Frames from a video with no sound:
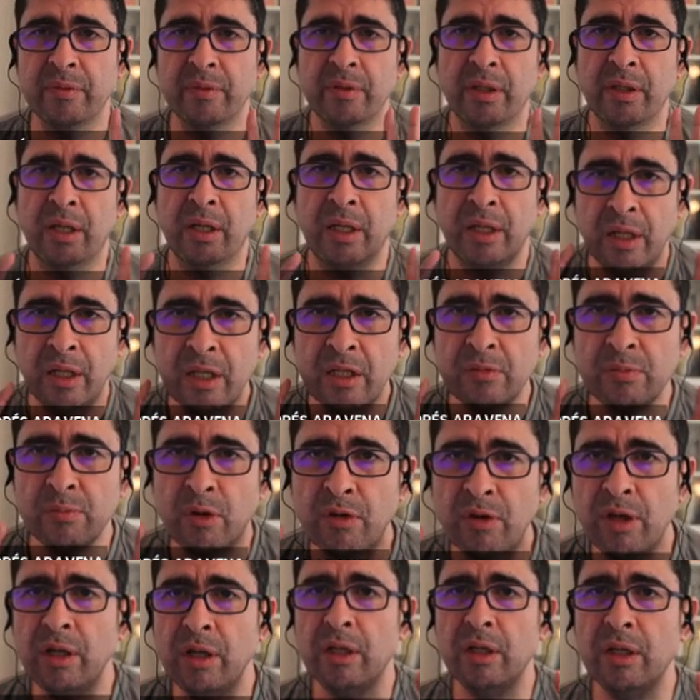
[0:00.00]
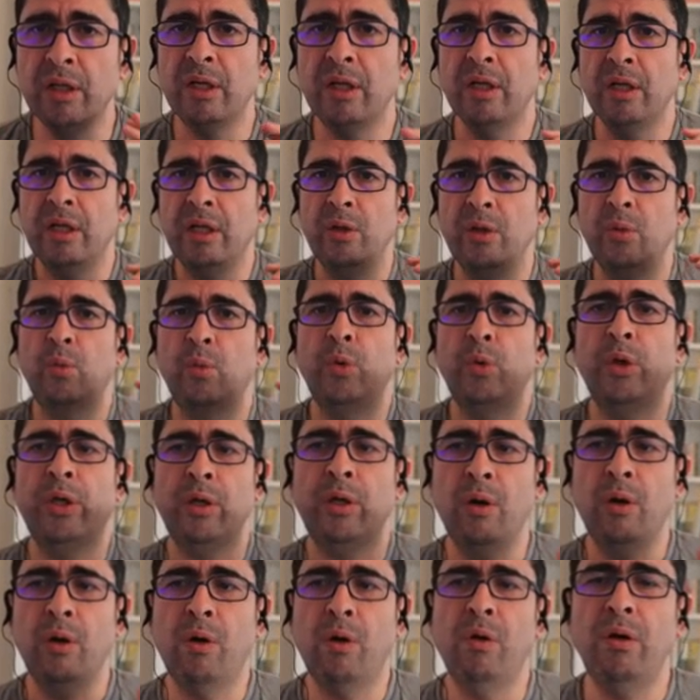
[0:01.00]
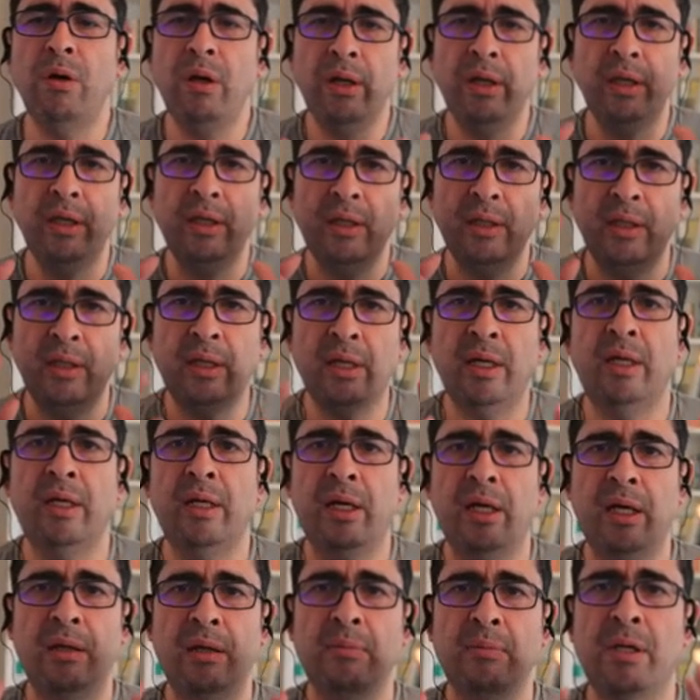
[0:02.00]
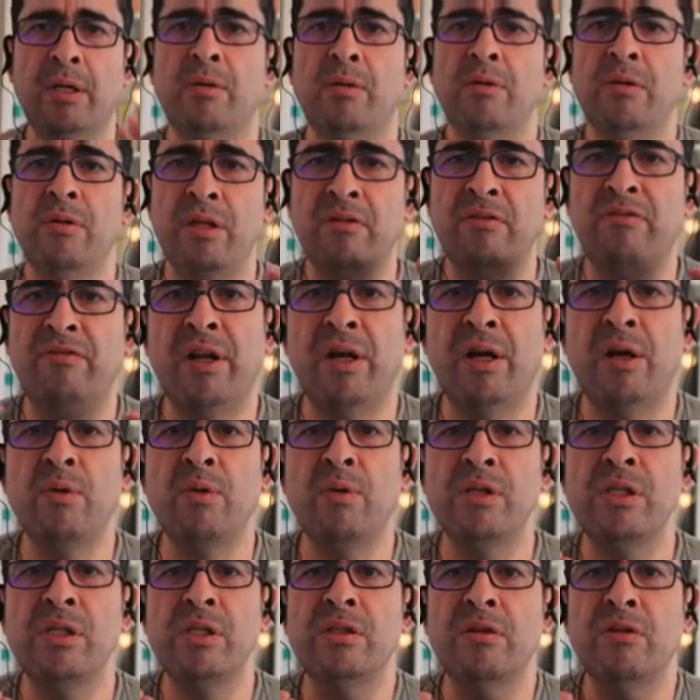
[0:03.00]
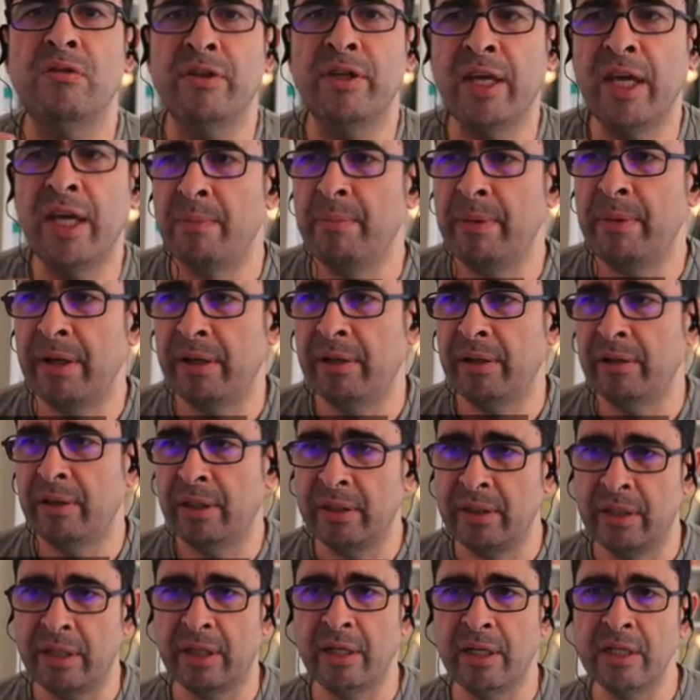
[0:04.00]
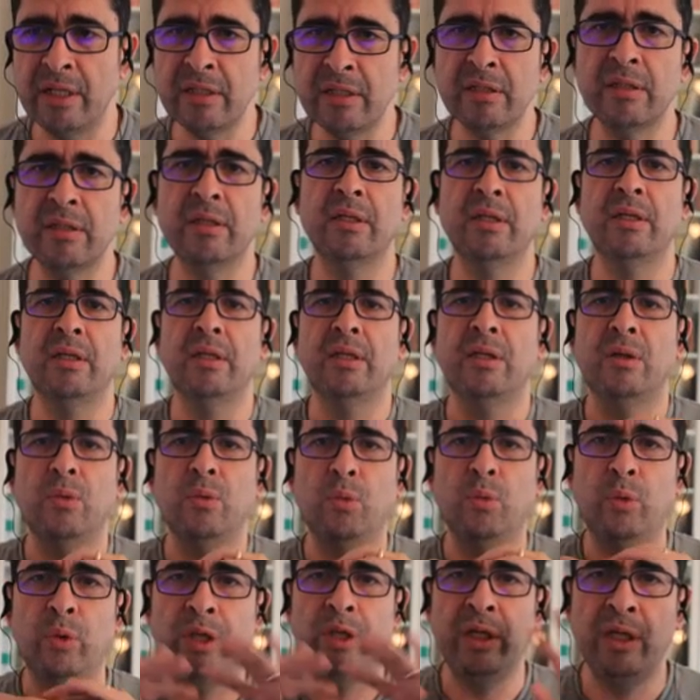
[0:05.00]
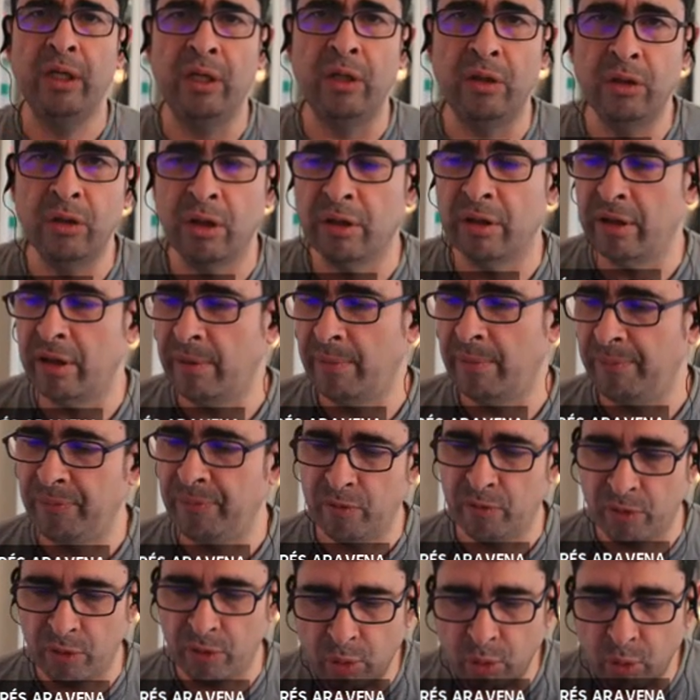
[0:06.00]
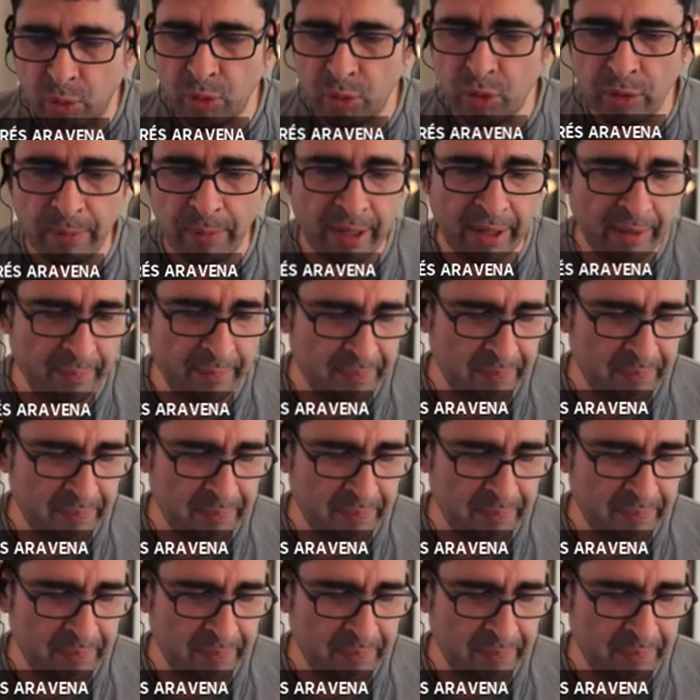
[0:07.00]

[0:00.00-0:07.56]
In this model, we only care about the frequencies of k-mer, and the rest We ignore them, for good or bad.